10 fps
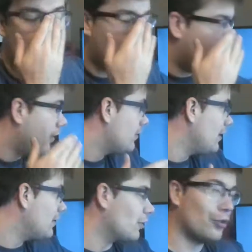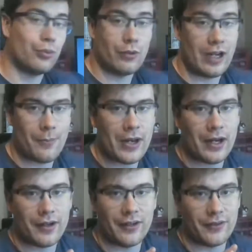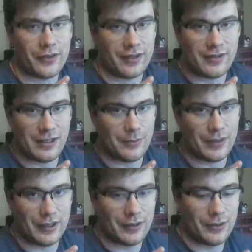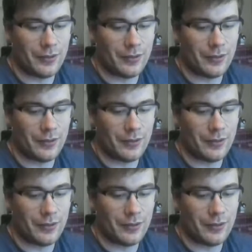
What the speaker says: Honestly, it's a great pairing for this CPU.